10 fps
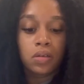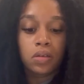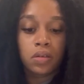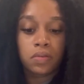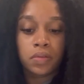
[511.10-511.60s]

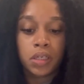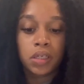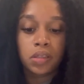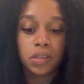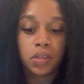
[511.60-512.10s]
All
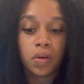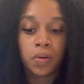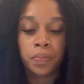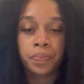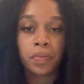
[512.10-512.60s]
right,
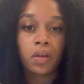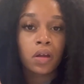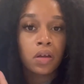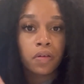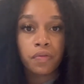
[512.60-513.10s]
so
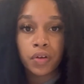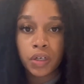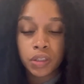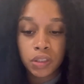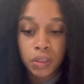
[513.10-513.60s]

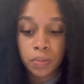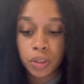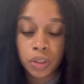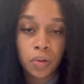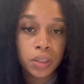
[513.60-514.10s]
first
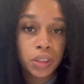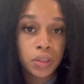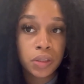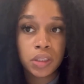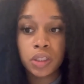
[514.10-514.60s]
what you're going to do
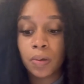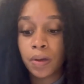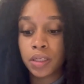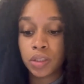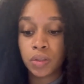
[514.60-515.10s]
is you're
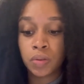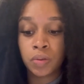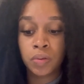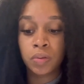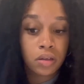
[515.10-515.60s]
going
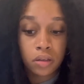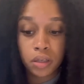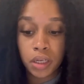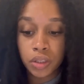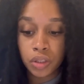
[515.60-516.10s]
to
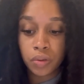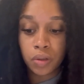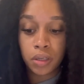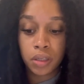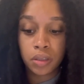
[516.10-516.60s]
get
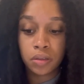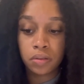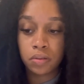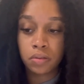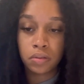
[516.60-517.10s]
your
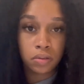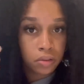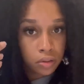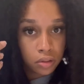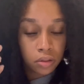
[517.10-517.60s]

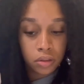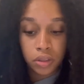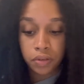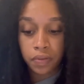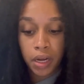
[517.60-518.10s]

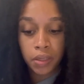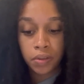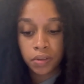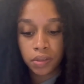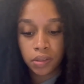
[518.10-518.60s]

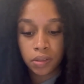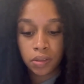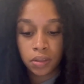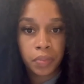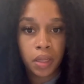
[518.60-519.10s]
vials.
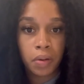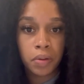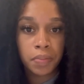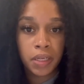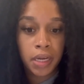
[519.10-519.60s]
They
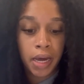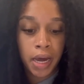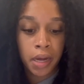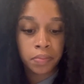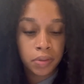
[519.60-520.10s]
would be
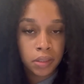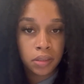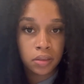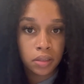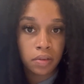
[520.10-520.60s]
capped
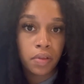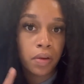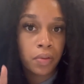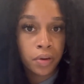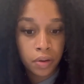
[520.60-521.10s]
if they
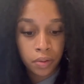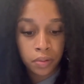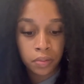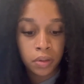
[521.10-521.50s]
were new.